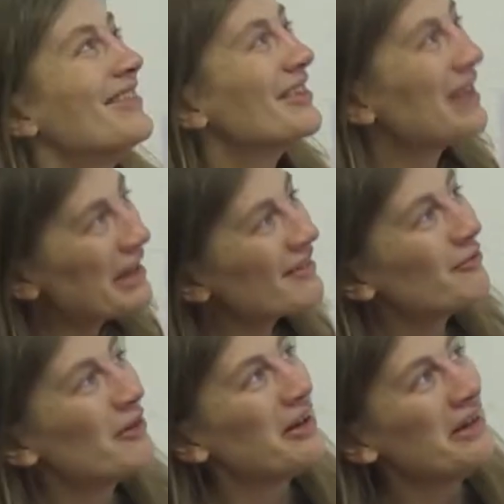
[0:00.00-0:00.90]
The
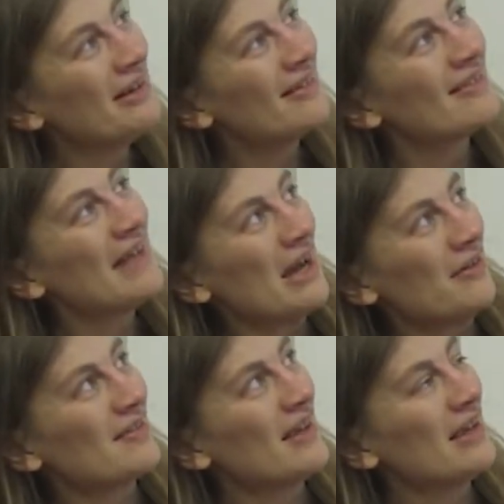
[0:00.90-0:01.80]
last one is
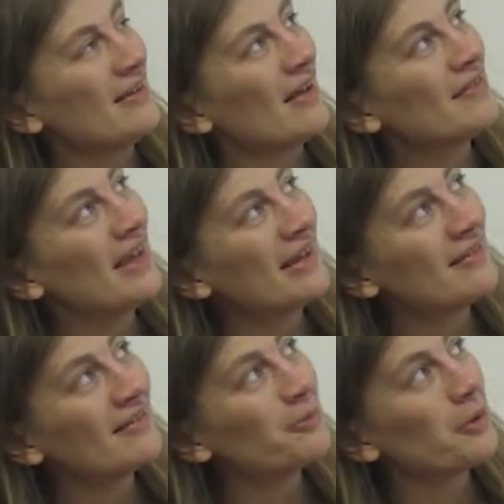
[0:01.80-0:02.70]
now saying that take
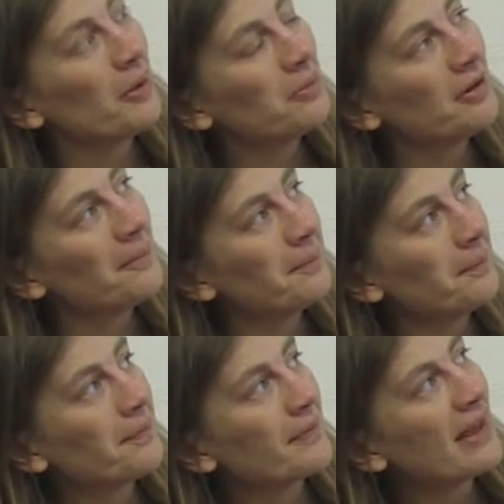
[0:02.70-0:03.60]
this problem
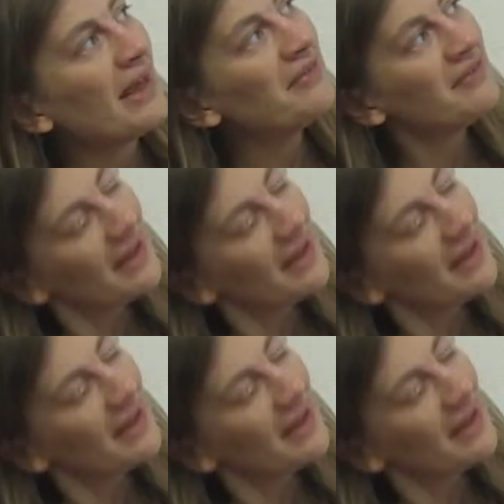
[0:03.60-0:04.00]
and